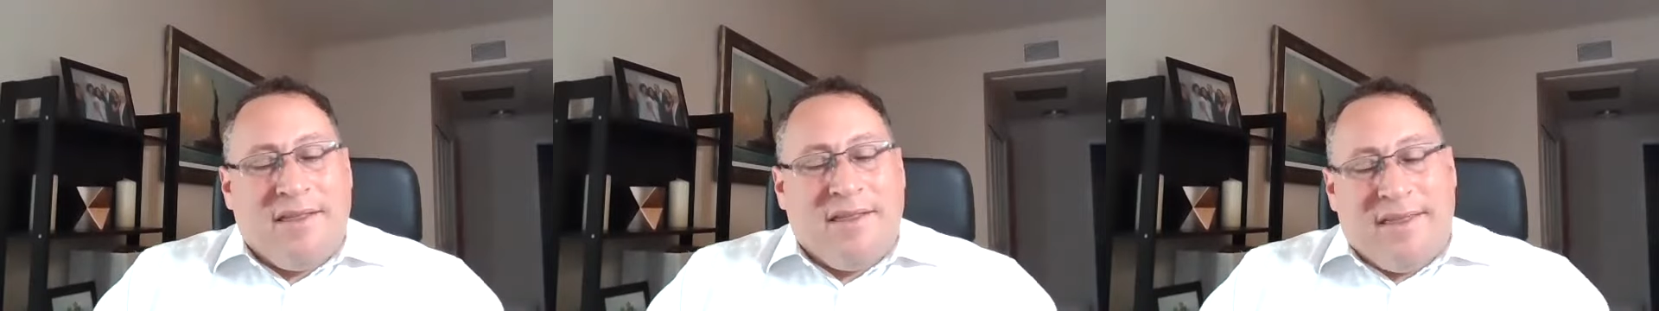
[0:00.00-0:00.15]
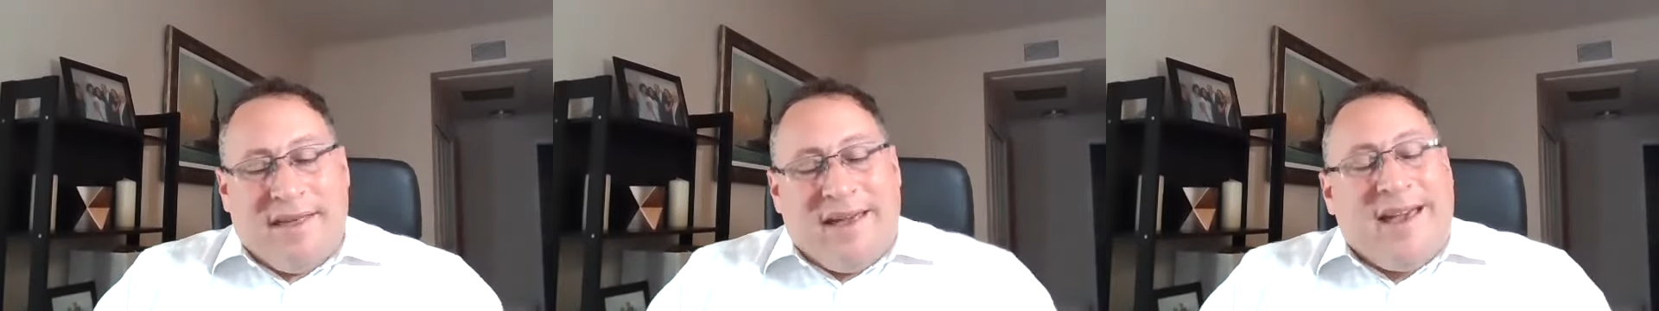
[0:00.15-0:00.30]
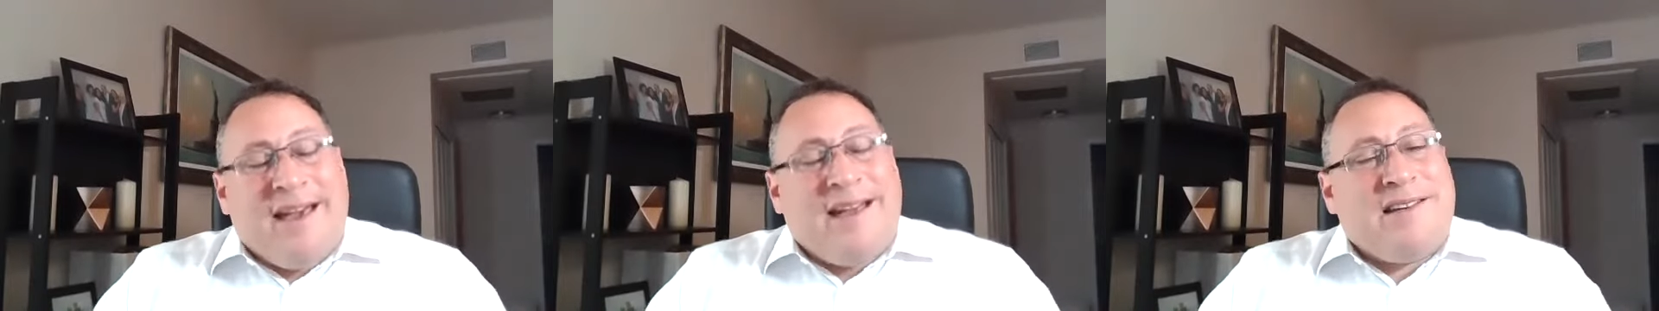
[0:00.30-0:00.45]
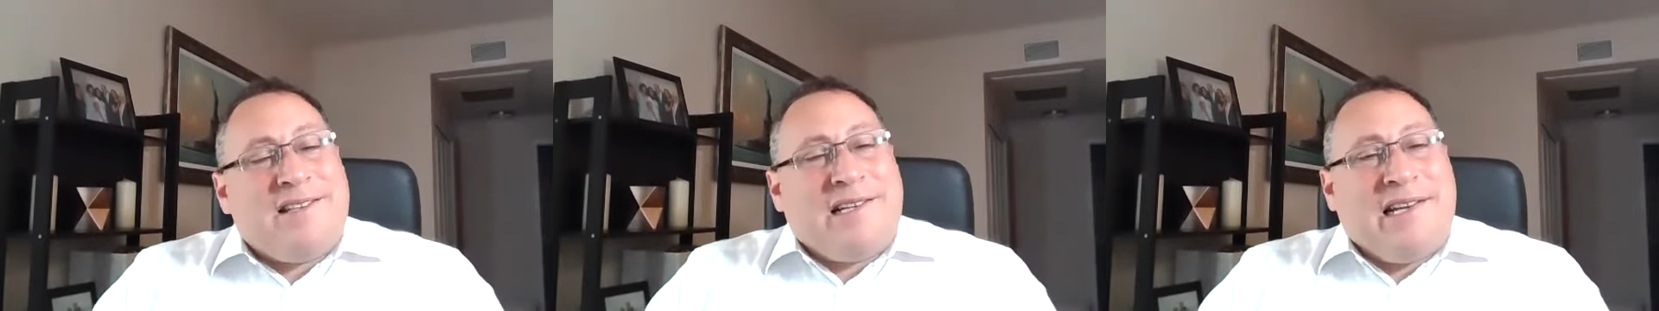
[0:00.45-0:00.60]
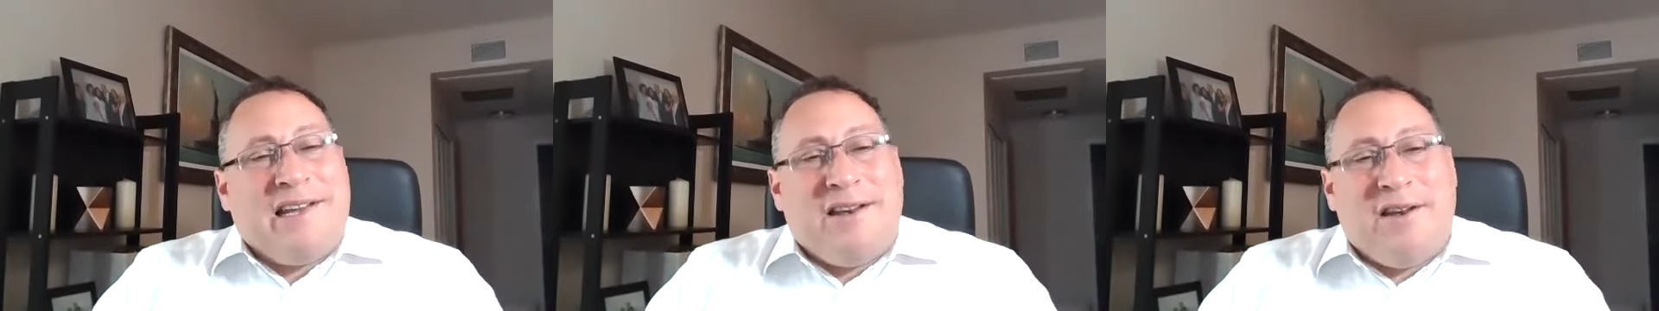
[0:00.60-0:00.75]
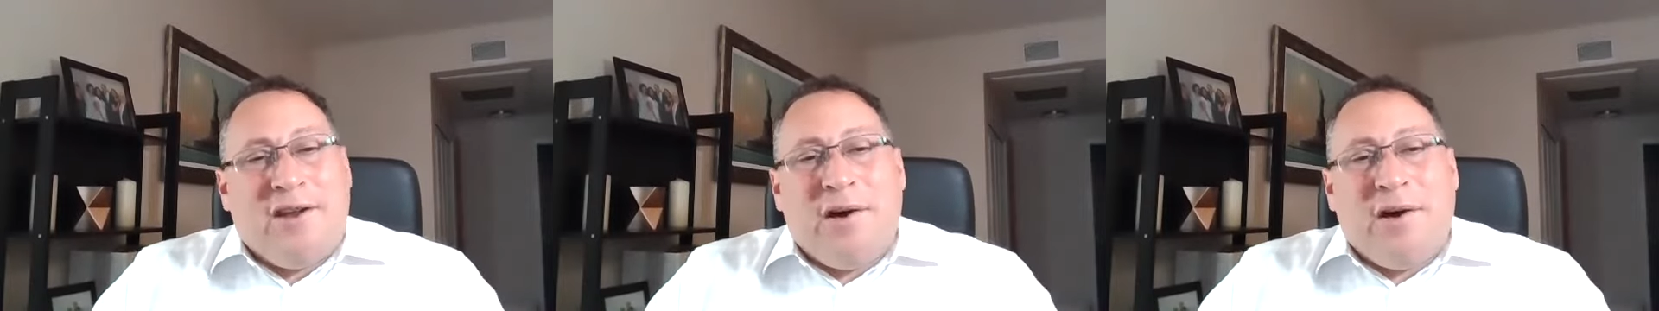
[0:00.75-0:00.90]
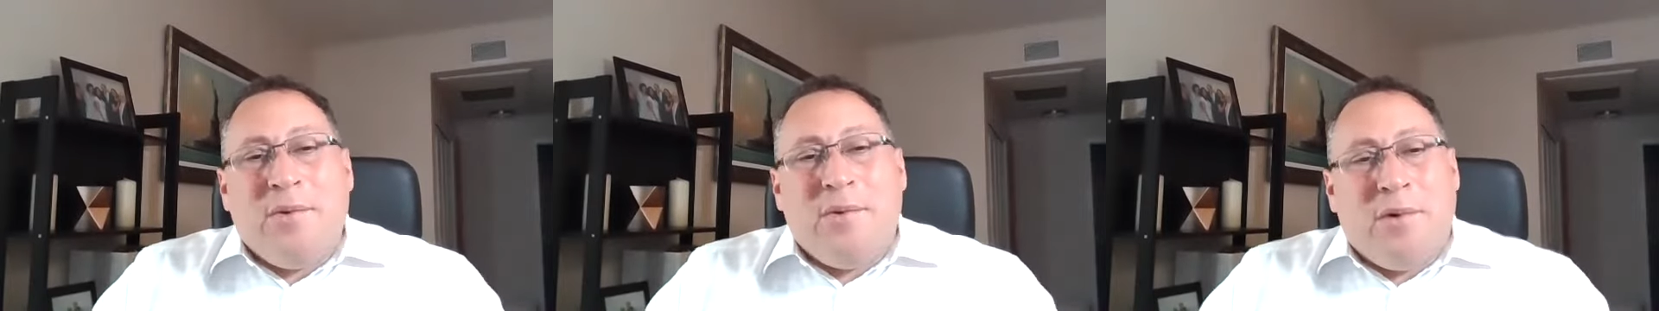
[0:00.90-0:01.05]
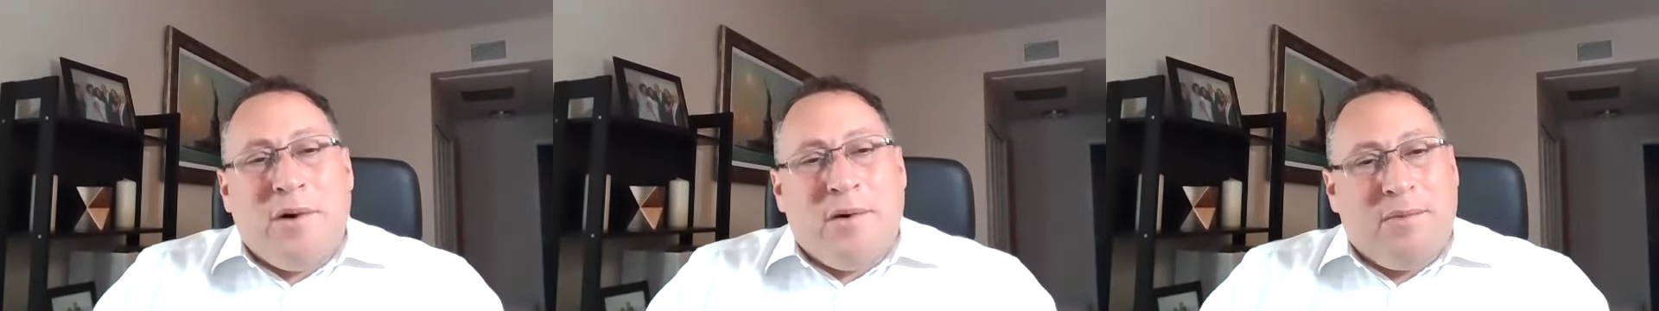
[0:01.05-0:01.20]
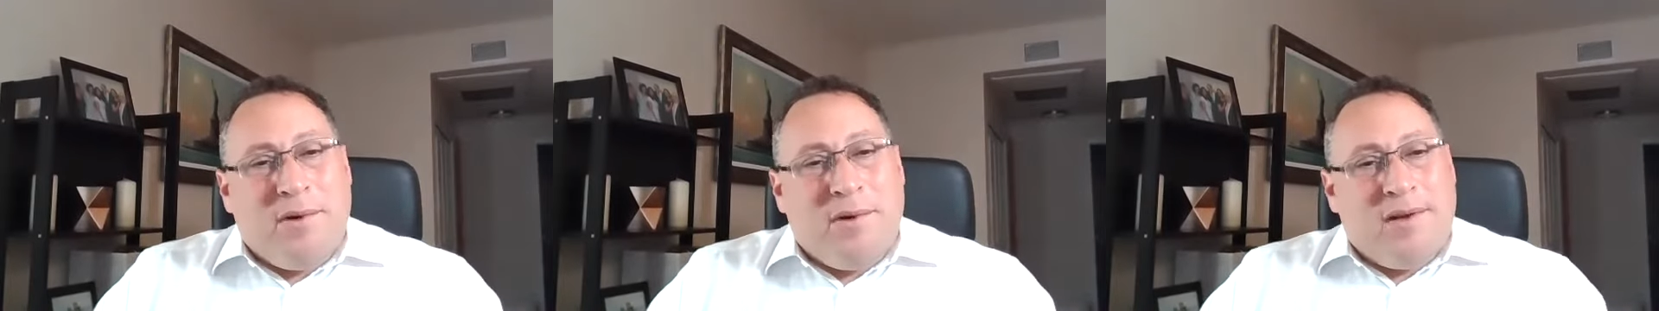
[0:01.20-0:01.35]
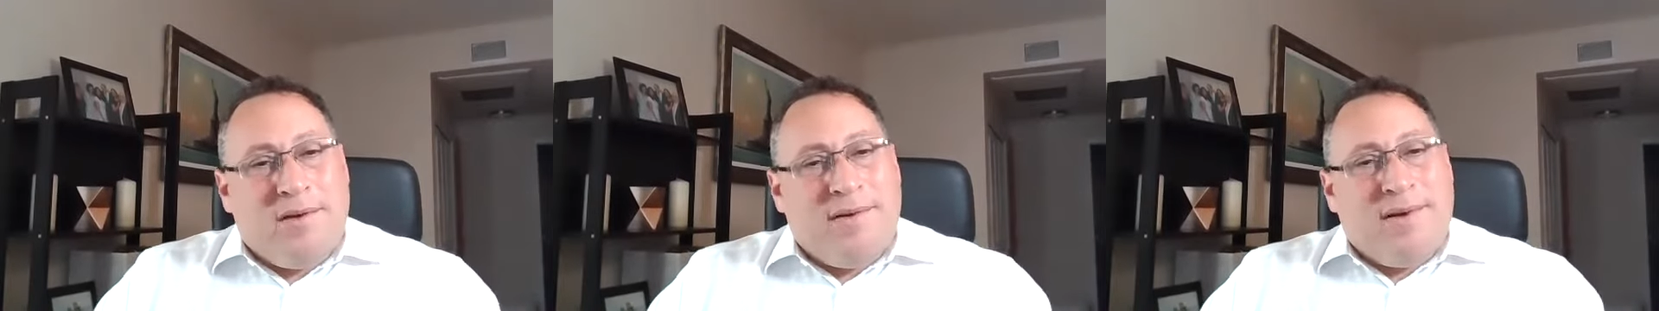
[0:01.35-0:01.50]
they actually know what
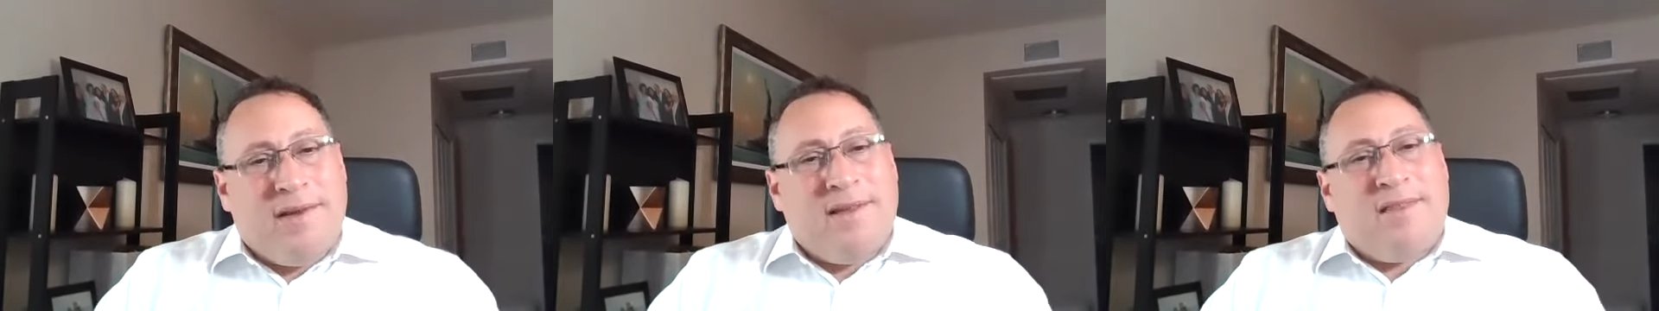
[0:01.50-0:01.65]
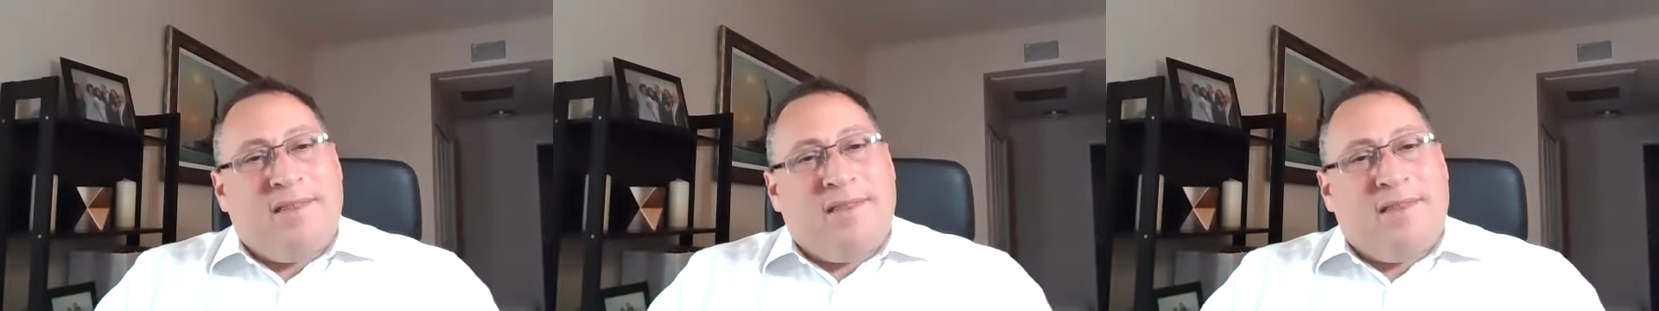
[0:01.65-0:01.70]
we're doing.